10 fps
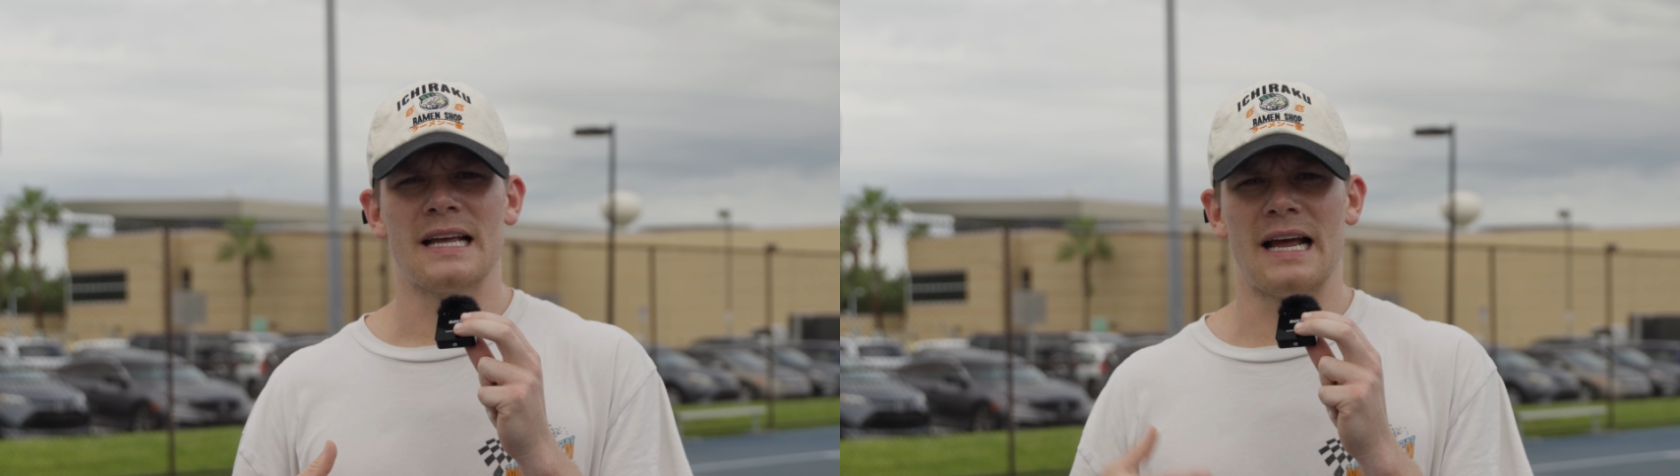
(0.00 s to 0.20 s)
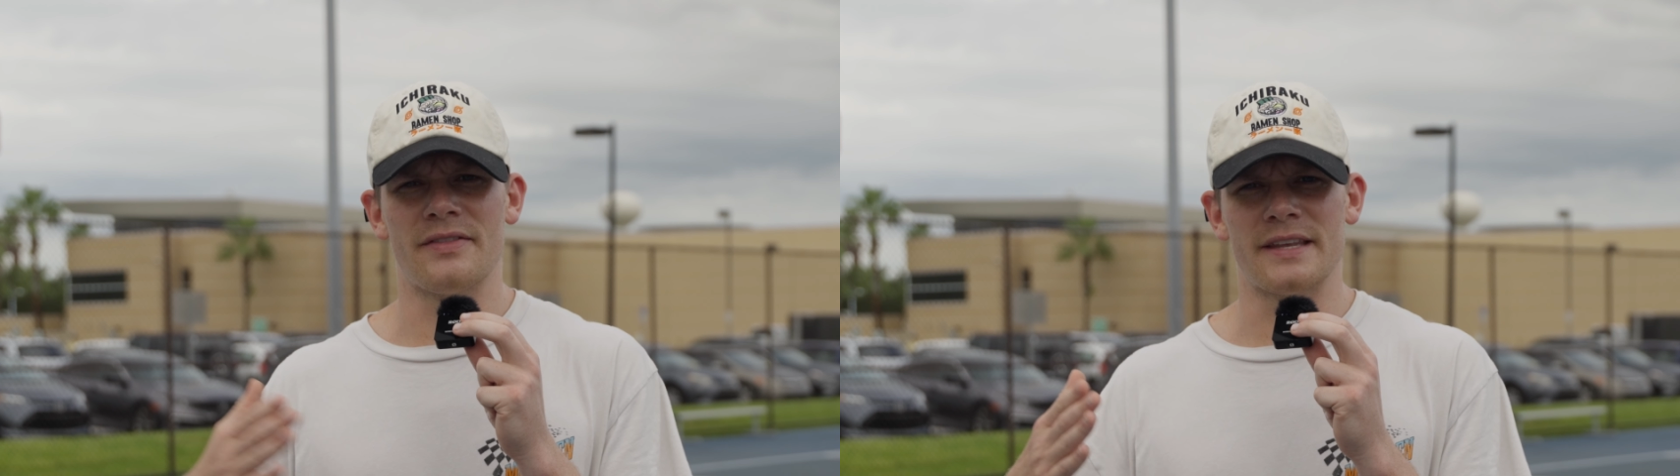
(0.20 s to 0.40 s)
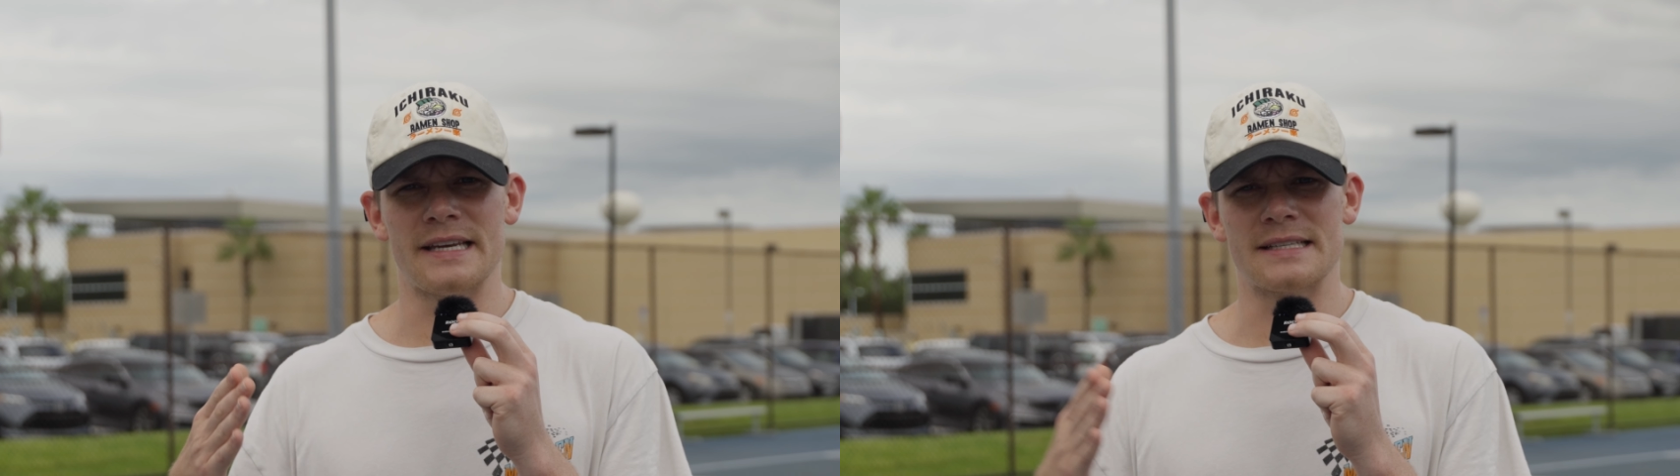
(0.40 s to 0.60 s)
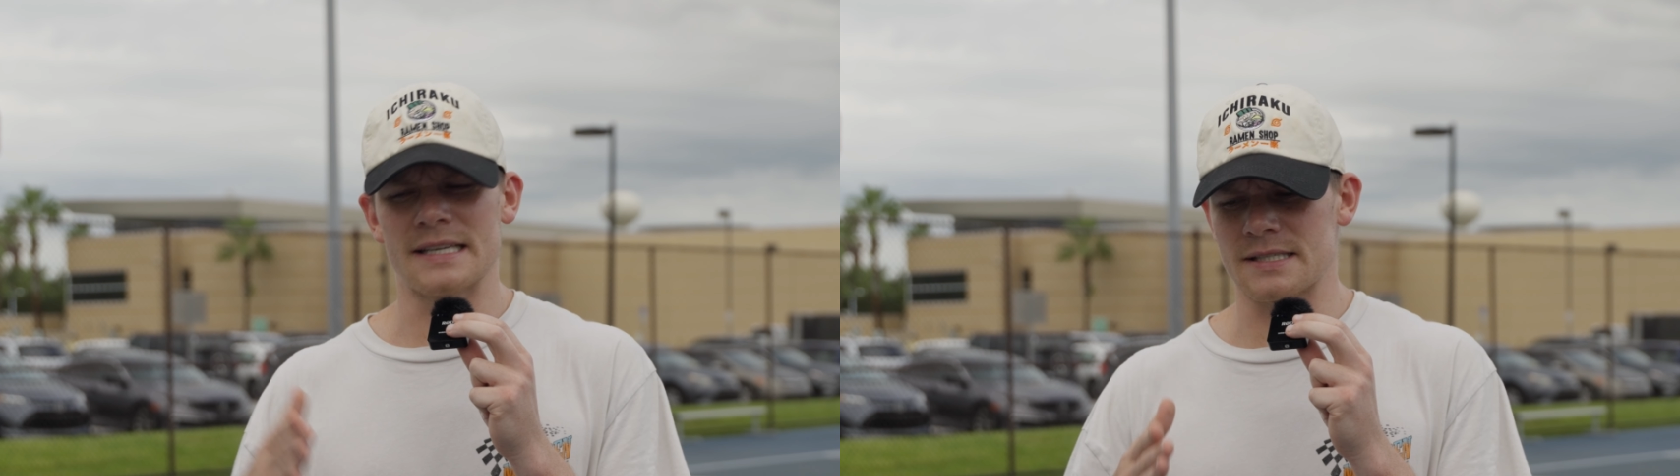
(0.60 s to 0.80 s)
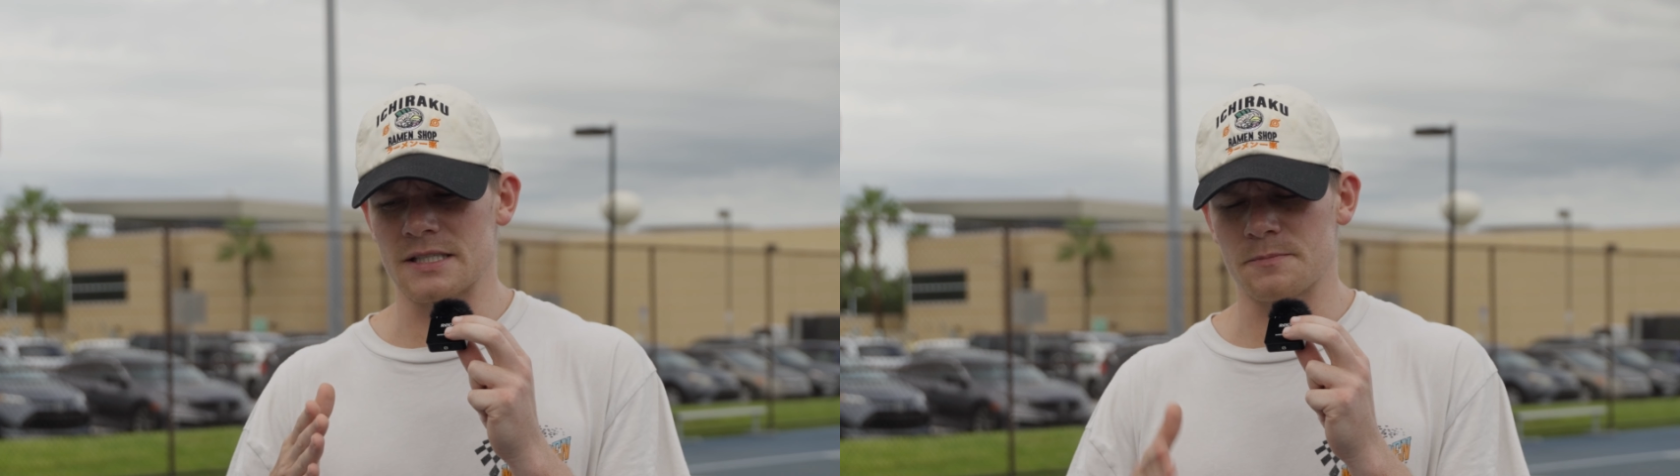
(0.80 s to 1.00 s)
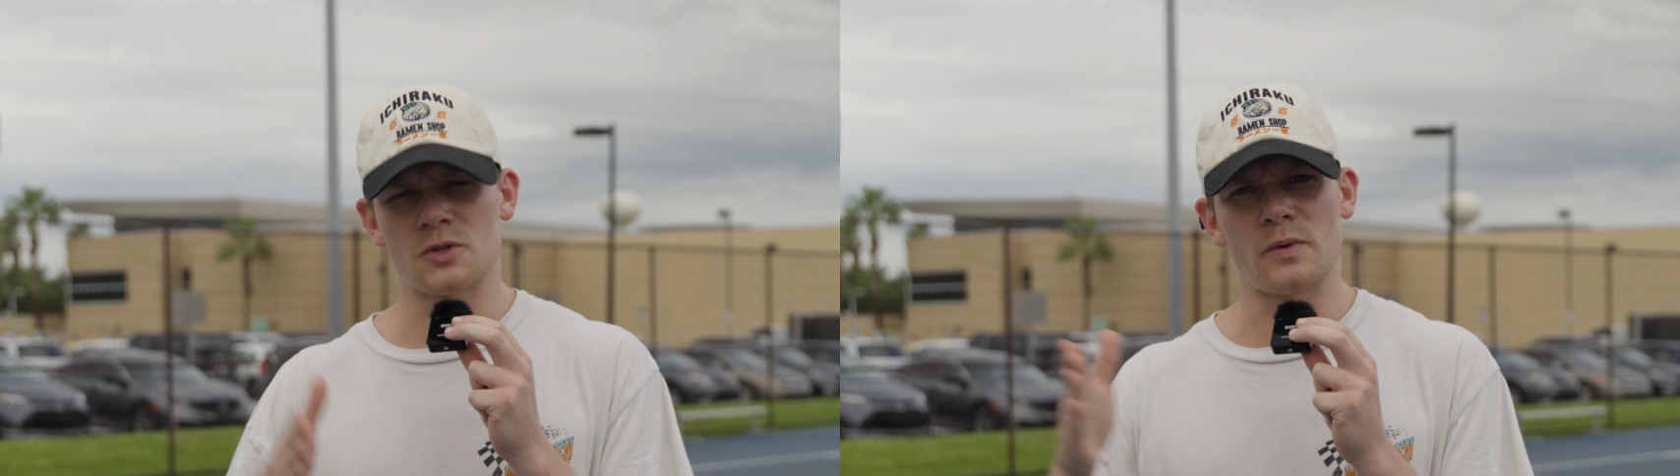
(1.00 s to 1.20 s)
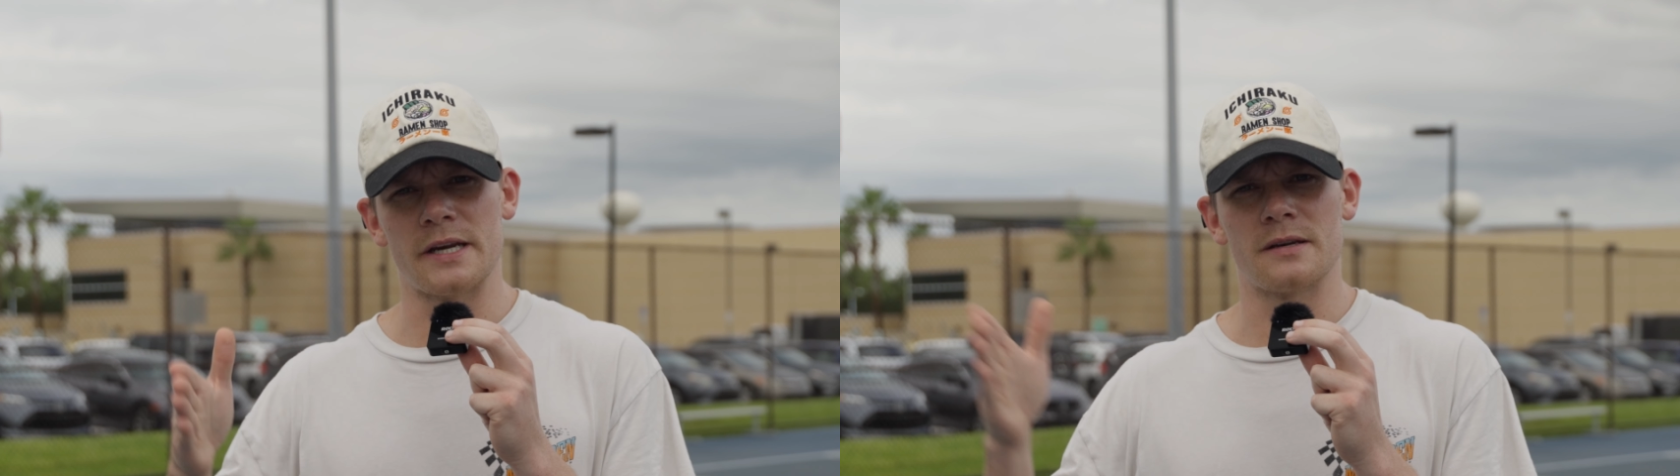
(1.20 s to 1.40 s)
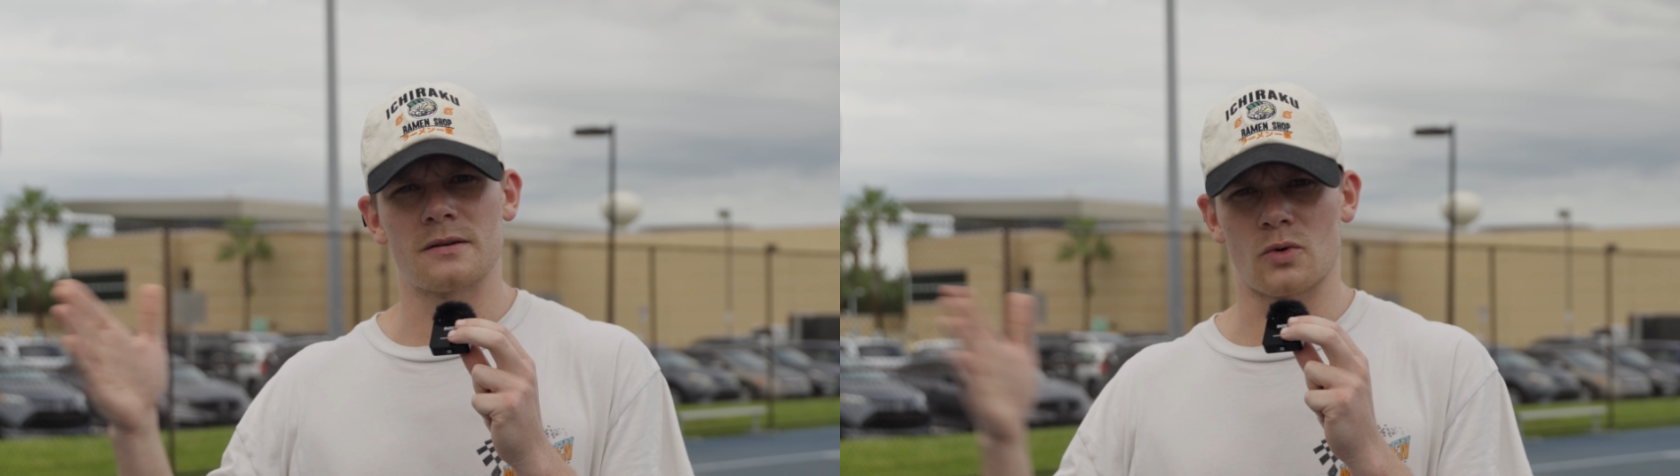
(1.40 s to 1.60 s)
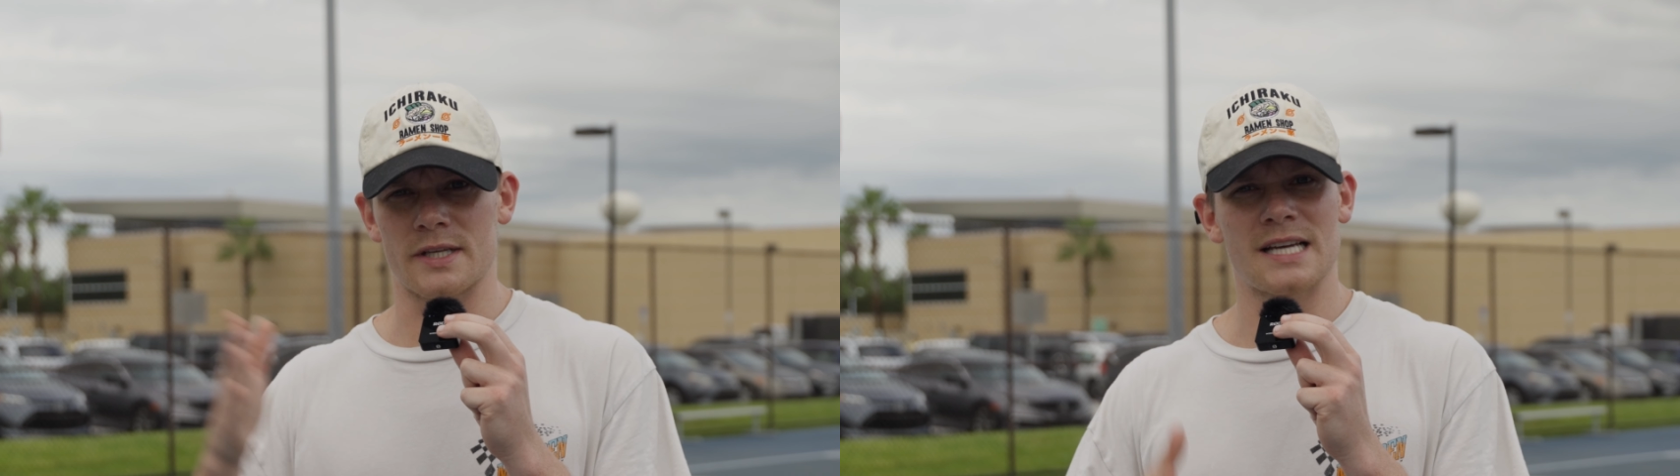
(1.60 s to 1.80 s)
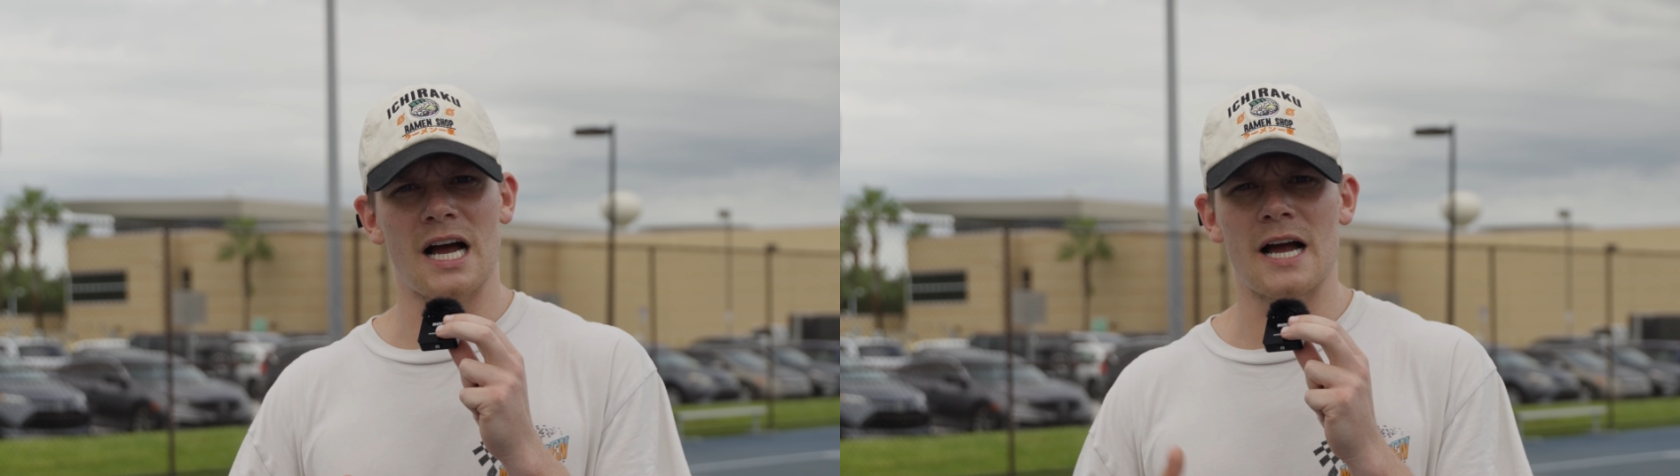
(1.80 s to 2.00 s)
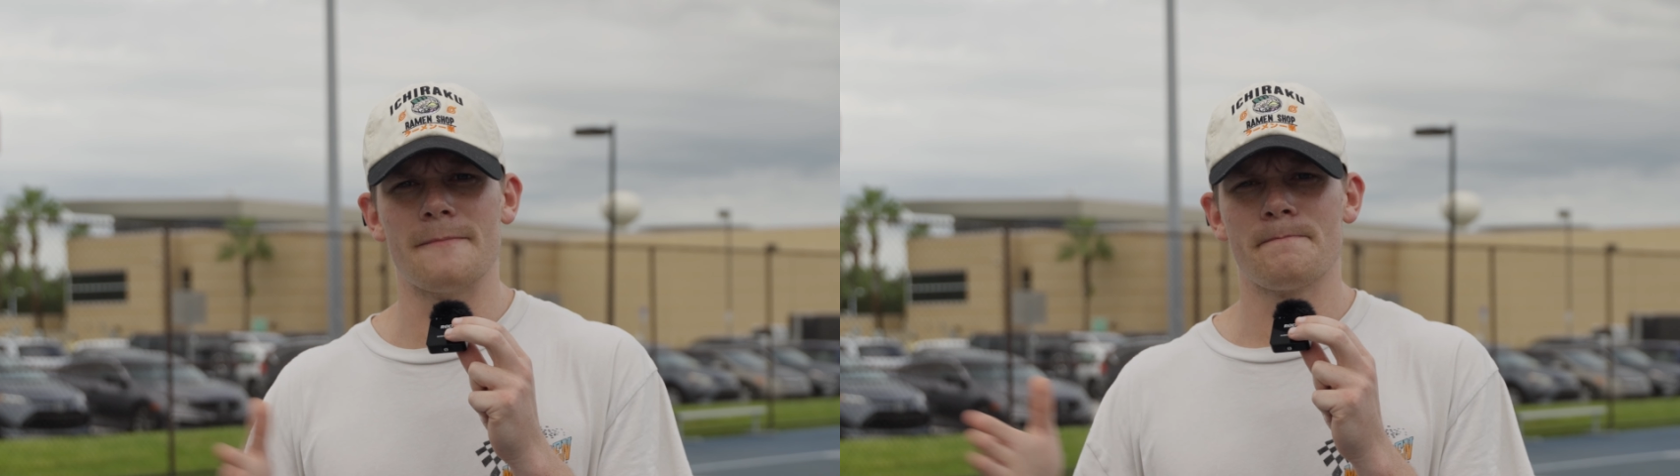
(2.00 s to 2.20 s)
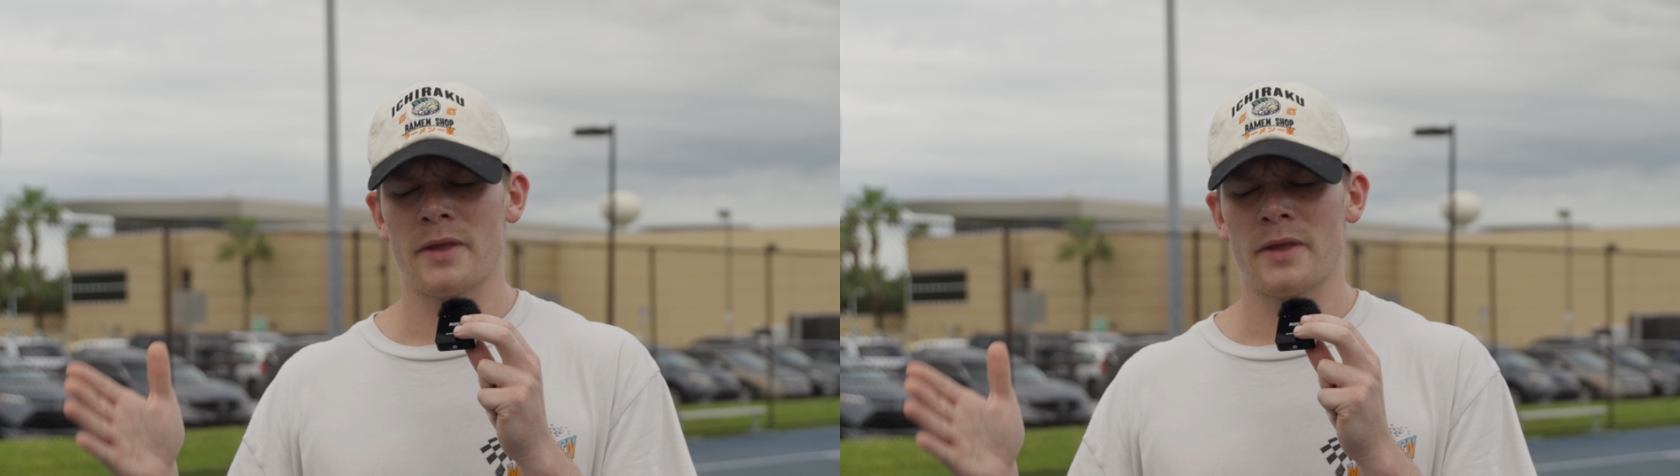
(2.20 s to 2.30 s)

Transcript: and the distance between, or the time